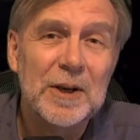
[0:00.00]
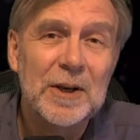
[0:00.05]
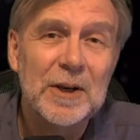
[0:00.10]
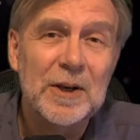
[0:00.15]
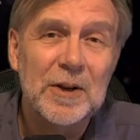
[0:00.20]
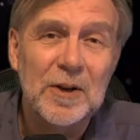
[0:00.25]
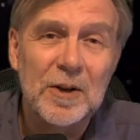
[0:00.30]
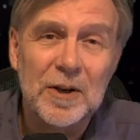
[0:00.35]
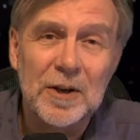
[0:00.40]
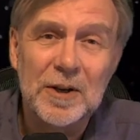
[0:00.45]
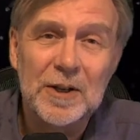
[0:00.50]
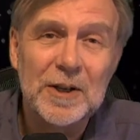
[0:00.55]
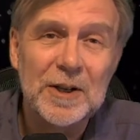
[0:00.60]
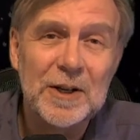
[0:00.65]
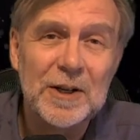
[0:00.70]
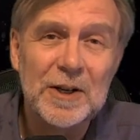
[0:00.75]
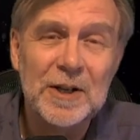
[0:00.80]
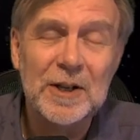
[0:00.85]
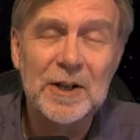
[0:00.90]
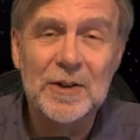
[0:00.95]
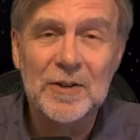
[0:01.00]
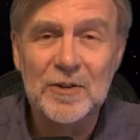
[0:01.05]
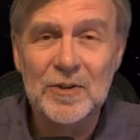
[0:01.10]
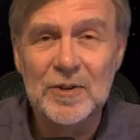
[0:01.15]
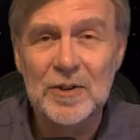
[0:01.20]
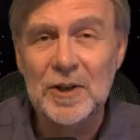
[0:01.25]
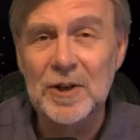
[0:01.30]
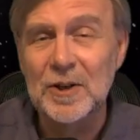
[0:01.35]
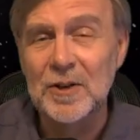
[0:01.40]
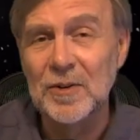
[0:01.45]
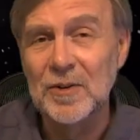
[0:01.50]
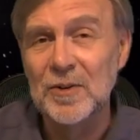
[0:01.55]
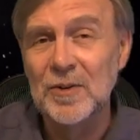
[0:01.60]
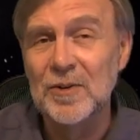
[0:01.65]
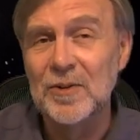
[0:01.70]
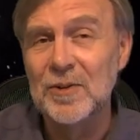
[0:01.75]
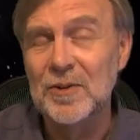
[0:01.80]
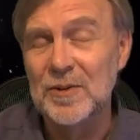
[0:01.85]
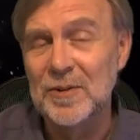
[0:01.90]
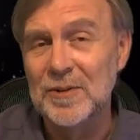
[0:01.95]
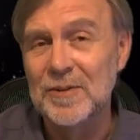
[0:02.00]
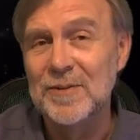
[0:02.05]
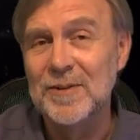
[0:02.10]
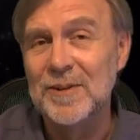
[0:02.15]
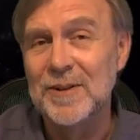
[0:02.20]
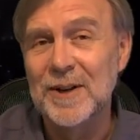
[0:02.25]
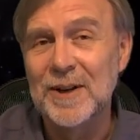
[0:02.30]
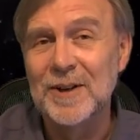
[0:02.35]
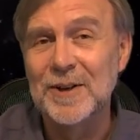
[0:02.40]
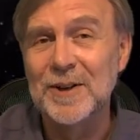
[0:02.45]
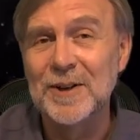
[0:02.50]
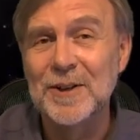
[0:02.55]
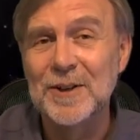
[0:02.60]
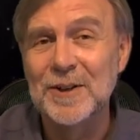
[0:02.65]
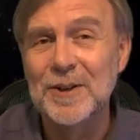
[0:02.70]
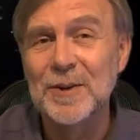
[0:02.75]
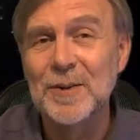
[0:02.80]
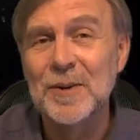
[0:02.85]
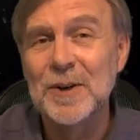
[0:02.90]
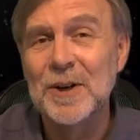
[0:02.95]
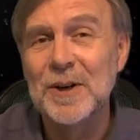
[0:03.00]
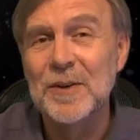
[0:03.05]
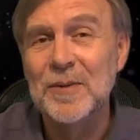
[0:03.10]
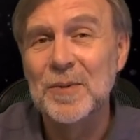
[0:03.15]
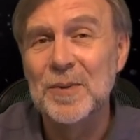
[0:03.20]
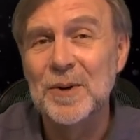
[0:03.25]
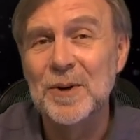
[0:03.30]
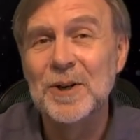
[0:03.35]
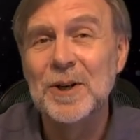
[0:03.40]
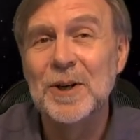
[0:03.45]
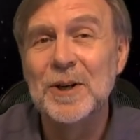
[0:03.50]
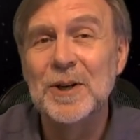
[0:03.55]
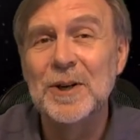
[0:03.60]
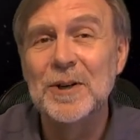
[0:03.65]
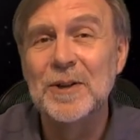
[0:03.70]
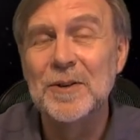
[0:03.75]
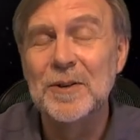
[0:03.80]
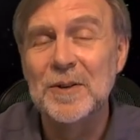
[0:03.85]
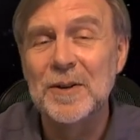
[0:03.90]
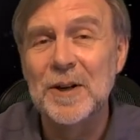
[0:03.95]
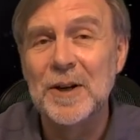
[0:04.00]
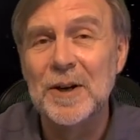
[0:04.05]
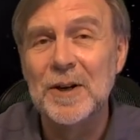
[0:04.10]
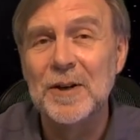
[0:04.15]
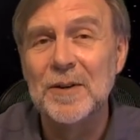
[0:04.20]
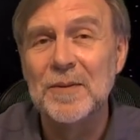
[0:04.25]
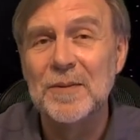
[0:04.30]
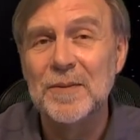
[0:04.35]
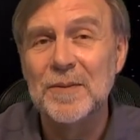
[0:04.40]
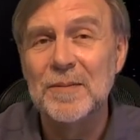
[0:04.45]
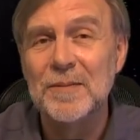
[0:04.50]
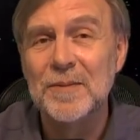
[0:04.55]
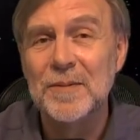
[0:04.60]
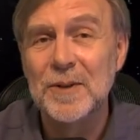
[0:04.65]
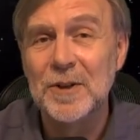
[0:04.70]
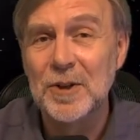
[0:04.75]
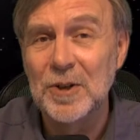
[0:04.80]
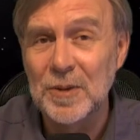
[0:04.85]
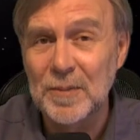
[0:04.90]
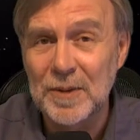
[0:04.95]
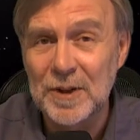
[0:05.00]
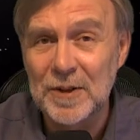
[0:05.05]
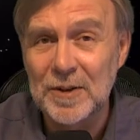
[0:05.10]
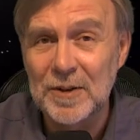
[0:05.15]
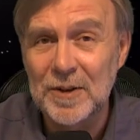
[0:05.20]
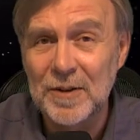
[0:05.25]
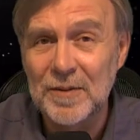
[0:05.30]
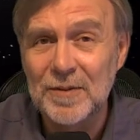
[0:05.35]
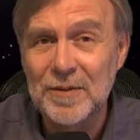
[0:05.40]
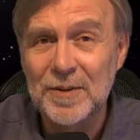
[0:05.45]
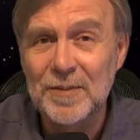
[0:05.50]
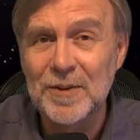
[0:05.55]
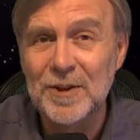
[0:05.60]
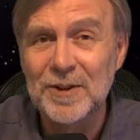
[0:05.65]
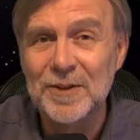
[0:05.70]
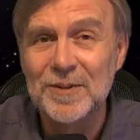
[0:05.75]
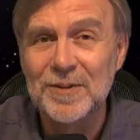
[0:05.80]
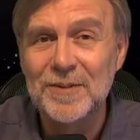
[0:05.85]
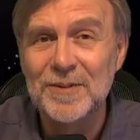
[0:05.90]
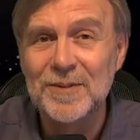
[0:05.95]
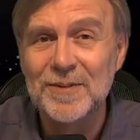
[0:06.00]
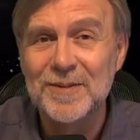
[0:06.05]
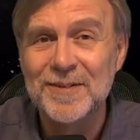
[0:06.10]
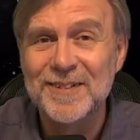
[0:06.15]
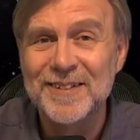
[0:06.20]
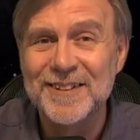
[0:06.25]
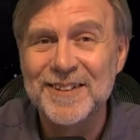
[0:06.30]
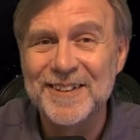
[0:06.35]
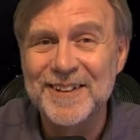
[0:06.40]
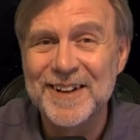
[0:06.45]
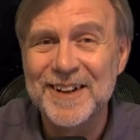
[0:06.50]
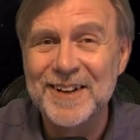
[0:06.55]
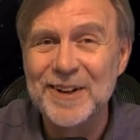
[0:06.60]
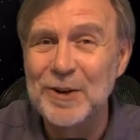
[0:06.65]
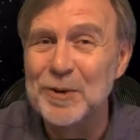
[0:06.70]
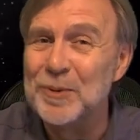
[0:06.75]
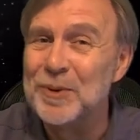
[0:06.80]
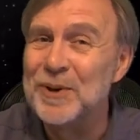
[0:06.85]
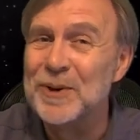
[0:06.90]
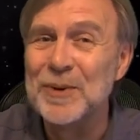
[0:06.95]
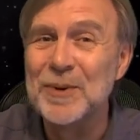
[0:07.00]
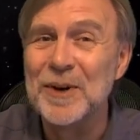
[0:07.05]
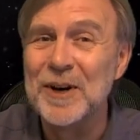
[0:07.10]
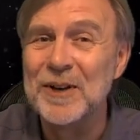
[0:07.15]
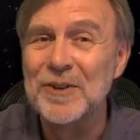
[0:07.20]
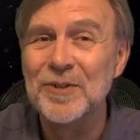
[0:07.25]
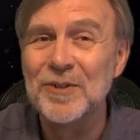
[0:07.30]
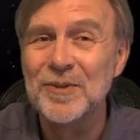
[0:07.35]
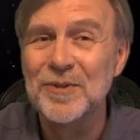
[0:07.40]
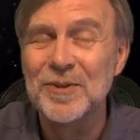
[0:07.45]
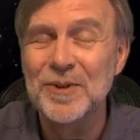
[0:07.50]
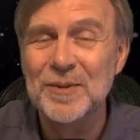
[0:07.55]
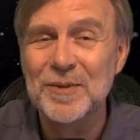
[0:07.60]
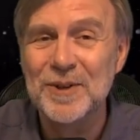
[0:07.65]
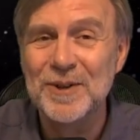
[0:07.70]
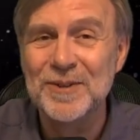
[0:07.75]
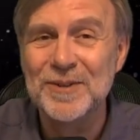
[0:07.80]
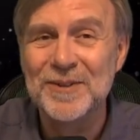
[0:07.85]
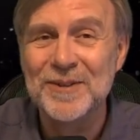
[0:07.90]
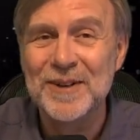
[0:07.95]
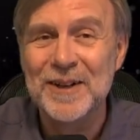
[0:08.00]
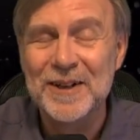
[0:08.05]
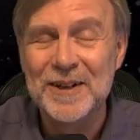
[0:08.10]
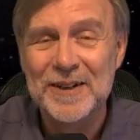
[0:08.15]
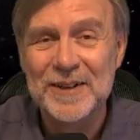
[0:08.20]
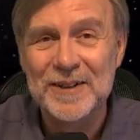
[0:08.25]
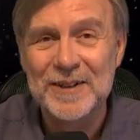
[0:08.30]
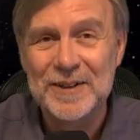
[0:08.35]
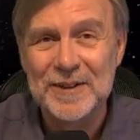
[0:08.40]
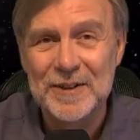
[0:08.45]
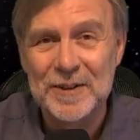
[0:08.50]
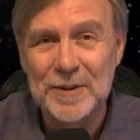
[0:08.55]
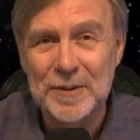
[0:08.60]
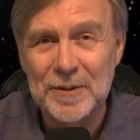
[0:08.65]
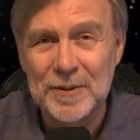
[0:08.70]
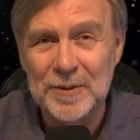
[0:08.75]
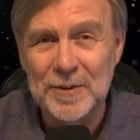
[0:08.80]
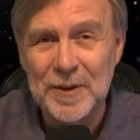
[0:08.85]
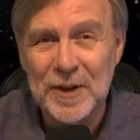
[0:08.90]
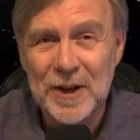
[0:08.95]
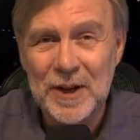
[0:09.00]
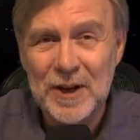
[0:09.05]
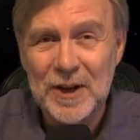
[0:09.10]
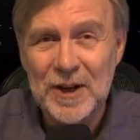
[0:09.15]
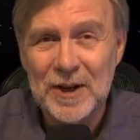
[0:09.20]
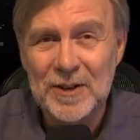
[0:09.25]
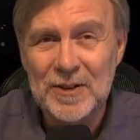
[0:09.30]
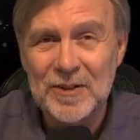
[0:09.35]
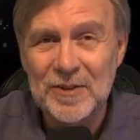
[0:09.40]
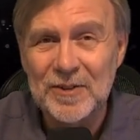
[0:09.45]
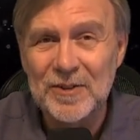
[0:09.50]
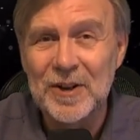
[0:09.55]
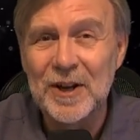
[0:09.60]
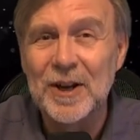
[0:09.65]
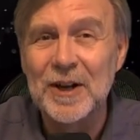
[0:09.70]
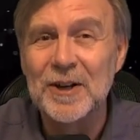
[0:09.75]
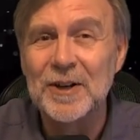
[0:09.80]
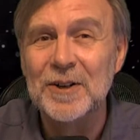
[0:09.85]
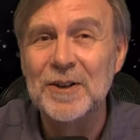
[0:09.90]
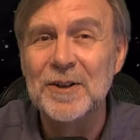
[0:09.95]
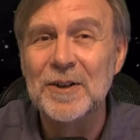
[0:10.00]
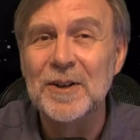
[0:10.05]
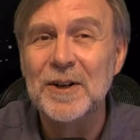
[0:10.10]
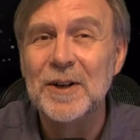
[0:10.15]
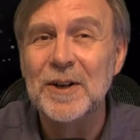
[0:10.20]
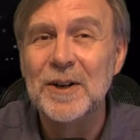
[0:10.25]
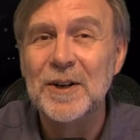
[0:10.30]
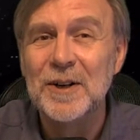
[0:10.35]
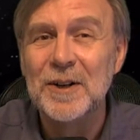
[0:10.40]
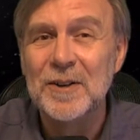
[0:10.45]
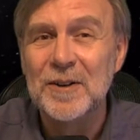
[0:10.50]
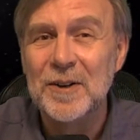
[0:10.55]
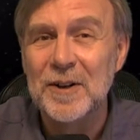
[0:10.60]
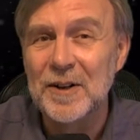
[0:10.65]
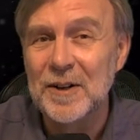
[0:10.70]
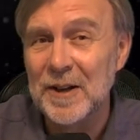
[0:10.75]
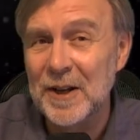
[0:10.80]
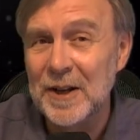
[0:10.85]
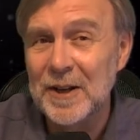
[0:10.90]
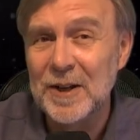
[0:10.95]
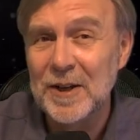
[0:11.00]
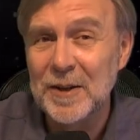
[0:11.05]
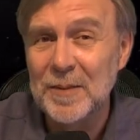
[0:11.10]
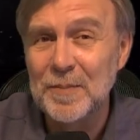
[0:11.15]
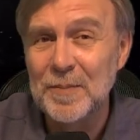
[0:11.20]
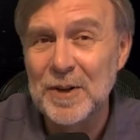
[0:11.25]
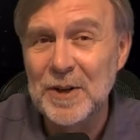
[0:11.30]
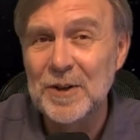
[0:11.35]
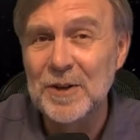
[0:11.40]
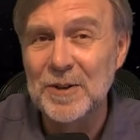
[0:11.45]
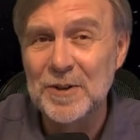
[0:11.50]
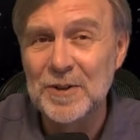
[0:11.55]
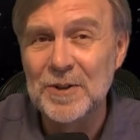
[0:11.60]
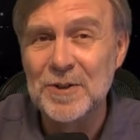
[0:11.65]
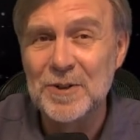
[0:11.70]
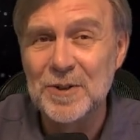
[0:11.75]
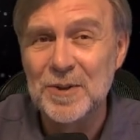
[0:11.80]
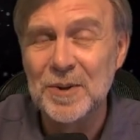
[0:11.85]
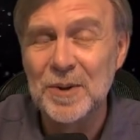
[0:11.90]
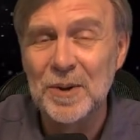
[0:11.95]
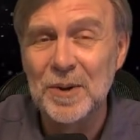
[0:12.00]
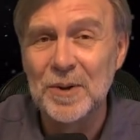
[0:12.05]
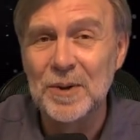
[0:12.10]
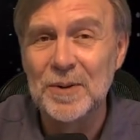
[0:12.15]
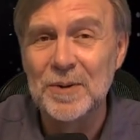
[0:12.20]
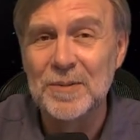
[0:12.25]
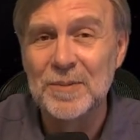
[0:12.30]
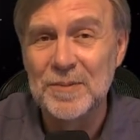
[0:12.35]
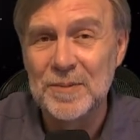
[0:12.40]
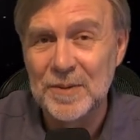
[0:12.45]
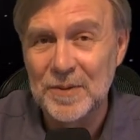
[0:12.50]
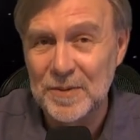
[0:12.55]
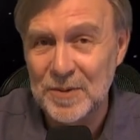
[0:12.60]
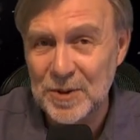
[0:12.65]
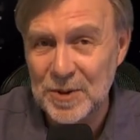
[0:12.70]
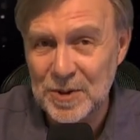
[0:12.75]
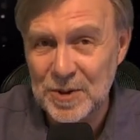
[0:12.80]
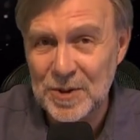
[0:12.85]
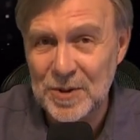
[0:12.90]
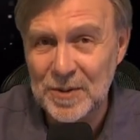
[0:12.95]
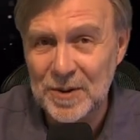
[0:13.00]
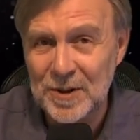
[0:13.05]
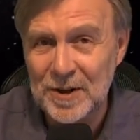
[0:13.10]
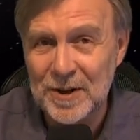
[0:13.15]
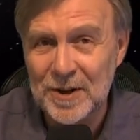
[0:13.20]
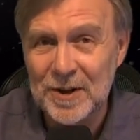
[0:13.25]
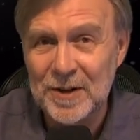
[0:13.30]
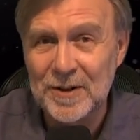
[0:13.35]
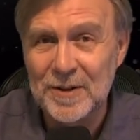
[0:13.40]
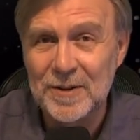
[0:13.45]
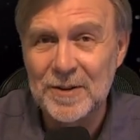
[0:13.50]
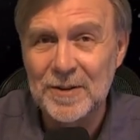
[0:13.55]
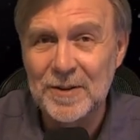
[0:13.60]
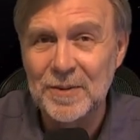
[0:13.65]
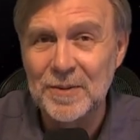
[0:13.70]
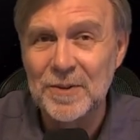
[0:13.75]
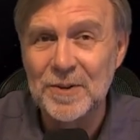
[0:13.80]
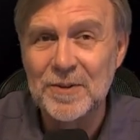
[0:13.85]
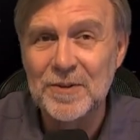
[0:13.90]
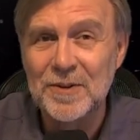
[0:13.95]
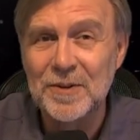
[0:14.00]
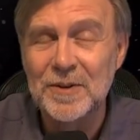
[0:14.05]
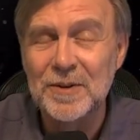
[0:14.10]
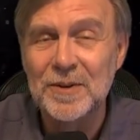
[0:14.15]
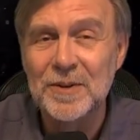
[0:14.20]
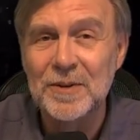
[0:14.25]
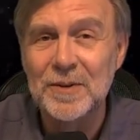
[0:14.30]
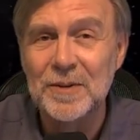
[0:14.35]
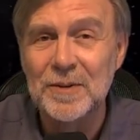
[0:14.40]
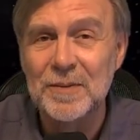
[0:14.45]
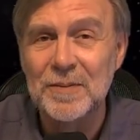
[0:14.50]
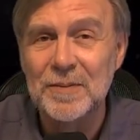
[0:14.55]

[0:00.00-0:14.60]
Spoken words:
All he needs is a clear way of working in your life, a humility from you, and a request from you, and a desire to let him be in control of who you are and what you do.